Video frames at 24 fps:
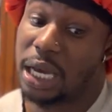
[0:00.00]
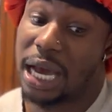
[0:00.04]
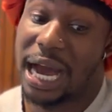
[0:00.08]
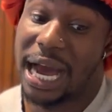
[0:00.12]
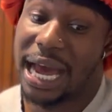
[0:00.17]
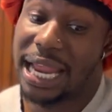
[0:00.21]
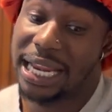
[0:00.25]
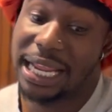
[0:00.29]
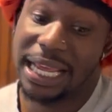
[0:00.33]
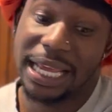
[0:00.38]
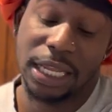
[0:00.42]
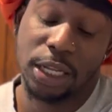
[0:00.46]

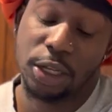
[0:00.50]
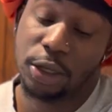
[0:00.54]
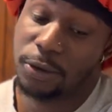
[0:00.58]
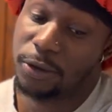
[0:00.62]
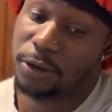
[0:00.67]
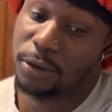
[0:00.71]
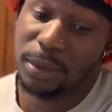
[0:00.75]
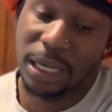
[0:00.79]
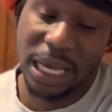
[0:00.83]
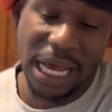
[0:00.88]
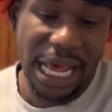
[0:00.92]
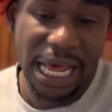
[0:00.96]
You feel
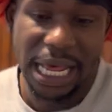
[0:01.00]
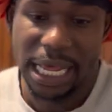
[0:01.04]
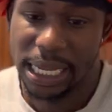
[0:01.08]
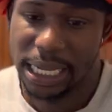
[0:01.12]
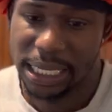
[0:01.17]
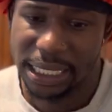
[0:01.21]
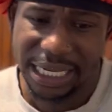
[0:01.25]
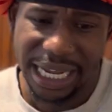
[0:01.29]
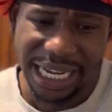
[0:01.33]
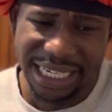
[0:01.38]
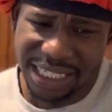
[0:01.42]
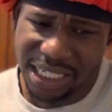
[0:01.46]
me?
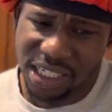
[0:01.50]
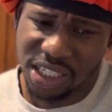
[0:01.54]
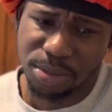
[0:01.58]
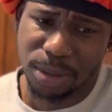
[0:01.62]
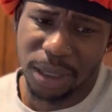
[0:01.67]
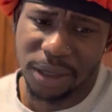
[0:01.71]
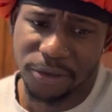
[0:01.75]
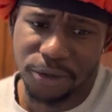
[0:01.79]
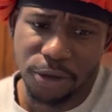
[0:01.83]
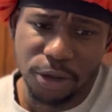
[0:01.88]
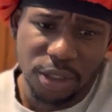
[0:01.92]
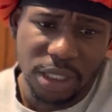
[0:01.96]
I think it's my
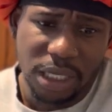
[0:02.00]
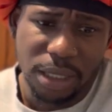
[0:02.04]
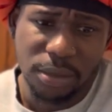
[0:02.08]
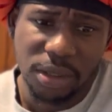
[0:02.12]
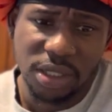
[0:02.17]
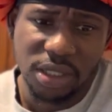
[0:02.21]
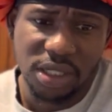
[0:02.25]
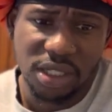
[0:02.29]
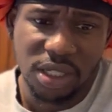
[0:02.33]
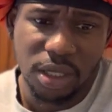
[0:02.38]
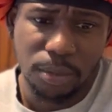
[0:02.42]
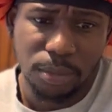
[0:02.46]
first time
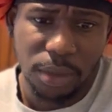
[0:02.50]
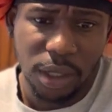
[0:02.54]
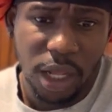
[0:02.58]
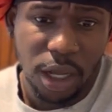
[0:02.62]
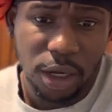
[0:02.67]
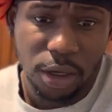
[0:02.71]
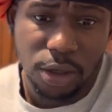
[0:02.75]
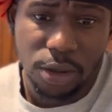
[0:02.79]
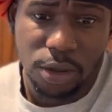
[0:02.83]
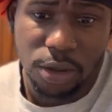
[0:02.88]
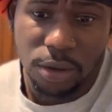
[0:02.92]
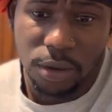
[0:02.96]
listening to
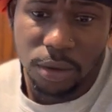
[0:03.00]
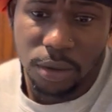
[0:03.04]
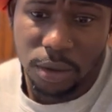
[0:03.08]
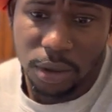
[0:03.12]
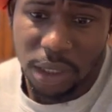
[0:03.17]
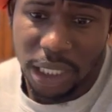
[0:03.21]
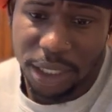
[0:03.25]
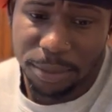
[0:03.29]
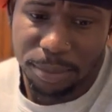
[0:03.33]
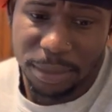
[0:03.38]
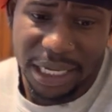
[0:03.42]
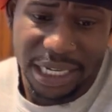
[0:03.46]
Blanco,
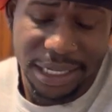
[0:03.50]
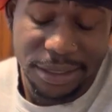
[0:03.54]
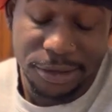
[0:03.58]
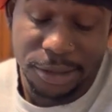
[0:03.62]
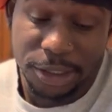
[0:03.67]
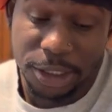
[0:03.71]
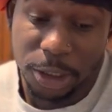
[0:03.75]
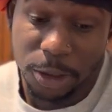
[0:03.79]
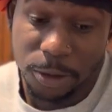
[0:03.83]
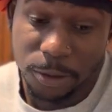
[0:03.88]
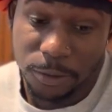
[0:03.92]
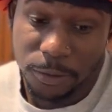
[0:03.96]
like, by
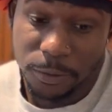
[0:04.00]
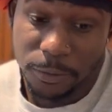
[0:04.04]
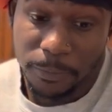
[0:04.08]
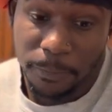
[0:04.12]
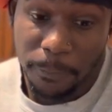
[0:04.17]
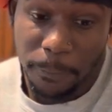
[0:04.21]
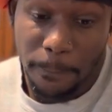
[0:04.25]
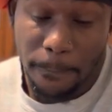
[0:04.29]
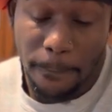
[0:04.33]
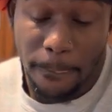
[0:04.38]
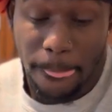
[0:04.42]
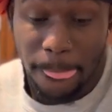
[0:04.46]
himself.
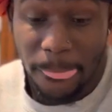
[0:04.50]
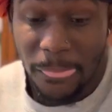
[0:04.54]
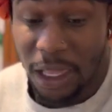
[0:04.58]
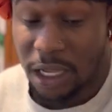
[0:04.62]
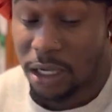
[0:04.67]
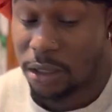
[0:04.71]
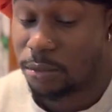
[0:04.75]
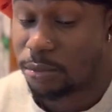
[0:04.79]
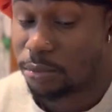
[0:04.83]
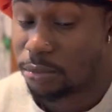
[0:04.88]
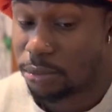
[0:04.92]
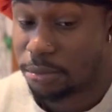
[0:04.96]

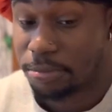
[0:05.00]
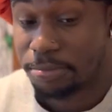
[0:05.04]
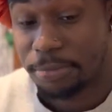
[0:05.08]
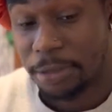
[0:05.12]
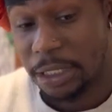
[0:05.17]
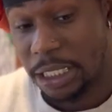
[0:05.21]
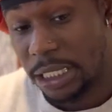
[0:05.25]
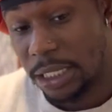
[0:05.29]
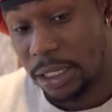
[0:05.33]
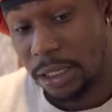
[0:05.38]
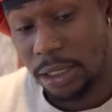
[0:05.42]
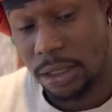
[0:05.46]

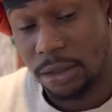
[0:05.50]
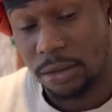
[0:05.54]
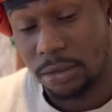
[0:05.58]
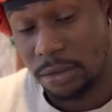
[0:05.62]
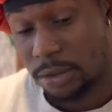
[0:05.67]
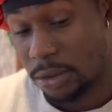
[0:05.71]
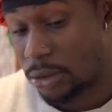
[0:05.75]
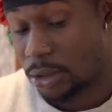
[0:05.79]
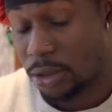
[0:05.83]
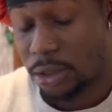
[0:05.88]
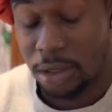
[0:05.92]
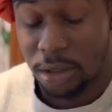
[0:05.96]
But
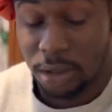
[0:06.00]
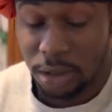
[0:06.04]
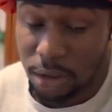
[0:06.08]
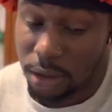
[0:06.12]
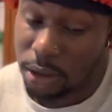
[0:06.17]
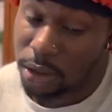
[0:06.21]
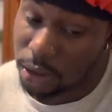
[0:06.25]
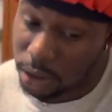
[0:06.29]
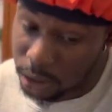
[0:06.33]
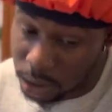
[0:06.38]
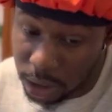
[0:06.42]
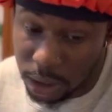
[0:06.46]

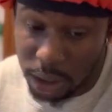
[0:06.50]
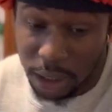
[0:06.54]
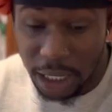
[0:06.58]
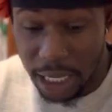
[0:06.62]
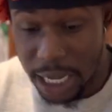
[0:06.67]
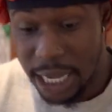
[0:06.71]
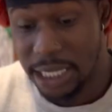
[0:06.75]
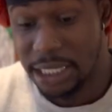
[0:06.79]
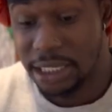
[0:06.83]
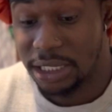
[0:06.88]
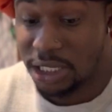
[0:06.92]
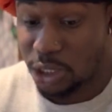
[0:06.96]

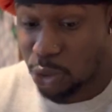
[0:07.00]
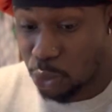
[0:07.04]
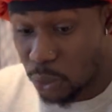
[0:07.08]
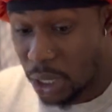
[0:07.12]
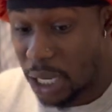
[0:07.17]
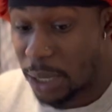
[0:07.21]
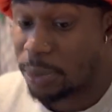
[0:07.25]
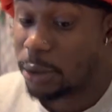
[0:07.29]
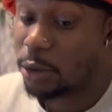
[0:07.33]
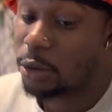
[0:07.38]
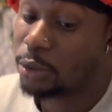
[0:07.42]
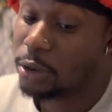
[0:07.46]
I can see why
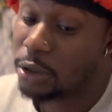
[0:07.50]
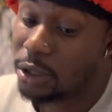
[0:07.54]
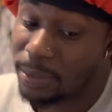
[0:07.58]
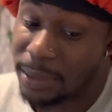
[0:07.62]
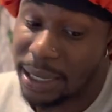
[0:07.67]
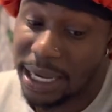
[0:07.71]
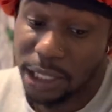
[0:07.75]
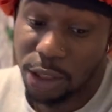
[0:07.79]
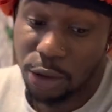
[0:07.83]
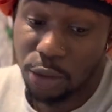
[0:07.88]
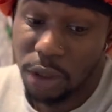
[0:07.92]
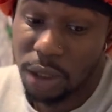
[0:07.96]
people put him
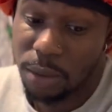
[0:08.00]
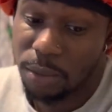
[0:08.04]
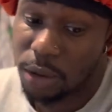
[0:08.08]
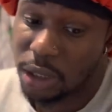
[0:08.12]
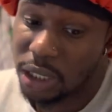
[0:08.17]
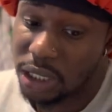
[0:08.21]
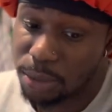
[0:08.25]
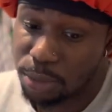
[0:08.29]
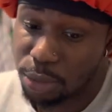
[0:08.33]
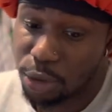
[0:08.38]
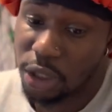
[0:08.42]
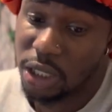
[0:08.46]
at 3, bro.
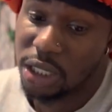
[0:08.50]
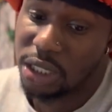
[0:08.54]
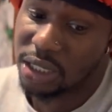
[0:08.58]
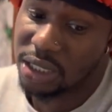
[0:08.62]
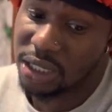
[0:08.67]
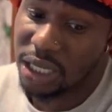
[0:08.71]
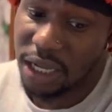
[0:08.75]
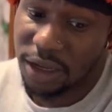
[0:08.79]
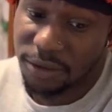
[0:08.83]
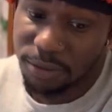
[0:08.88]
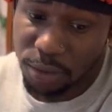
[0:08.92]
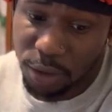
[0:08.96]
This boy is
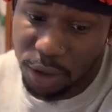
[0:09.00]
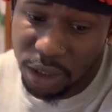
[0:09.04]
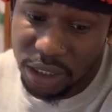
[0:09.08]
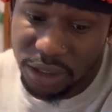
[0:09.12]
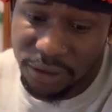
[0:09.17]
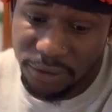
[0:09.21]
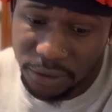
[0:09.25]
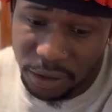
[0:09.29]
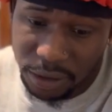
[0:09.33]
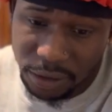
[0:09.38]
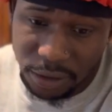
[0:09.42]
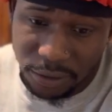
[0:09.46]
tough, bro. He's
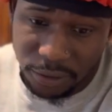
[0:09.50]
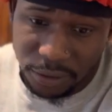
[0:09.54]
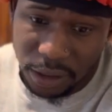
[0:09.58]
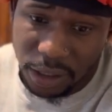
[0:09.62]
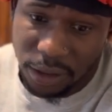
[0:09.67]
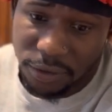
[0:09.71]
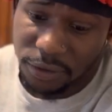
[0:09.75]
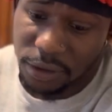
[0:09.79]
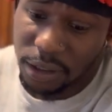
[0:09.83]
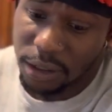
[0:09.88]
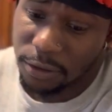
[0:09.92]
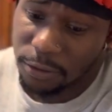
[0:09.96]
very, very,
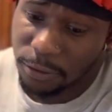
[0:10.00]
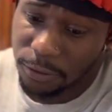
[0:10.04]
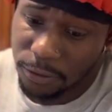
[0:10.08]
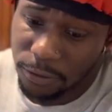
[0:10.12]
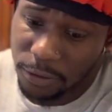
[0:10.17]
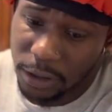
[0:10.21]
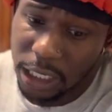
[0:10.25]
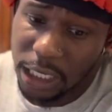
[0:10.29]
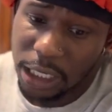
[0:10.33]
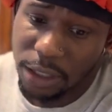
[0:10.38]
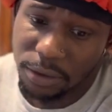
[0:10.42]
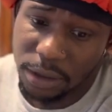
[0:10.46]
very,
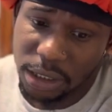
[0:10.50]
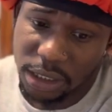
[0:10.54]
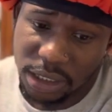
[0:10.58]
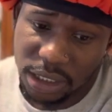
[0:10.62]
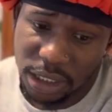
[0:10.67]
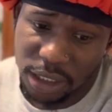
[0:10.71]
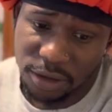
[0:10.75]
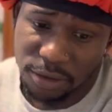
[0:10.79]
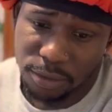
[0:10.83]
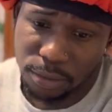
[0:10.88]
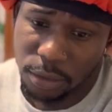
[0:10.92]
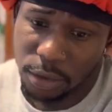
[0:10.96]
very
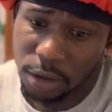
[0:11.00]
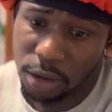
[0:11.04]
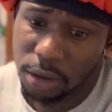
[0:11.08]
tough, bro.